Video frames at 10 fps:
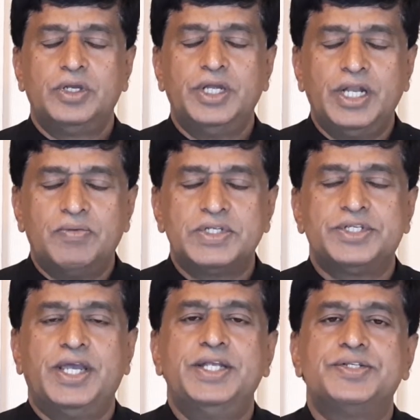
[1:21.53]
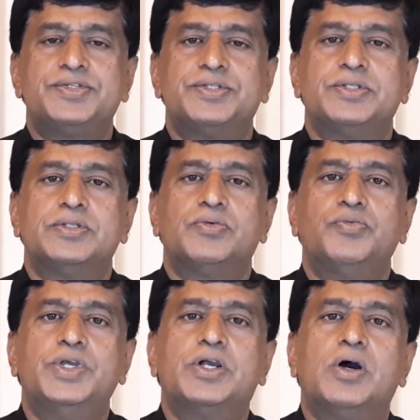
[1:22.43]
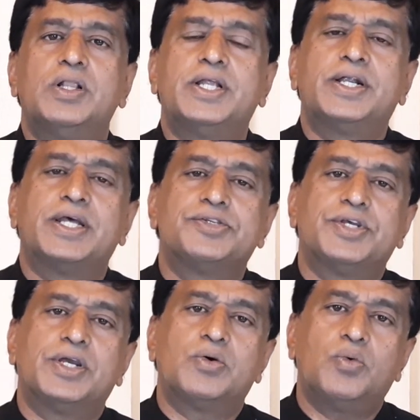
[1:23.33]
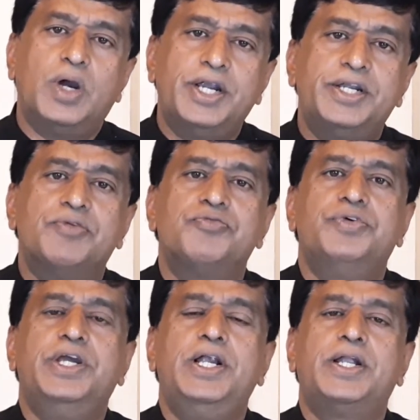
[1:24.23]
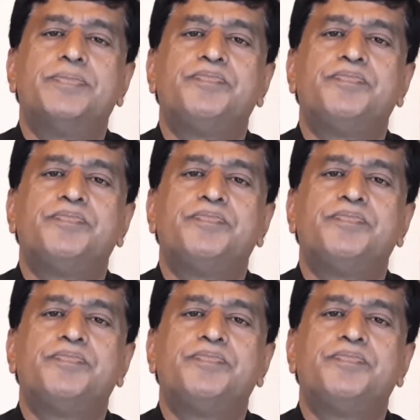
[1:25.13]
In our science, we call that as a quantum field,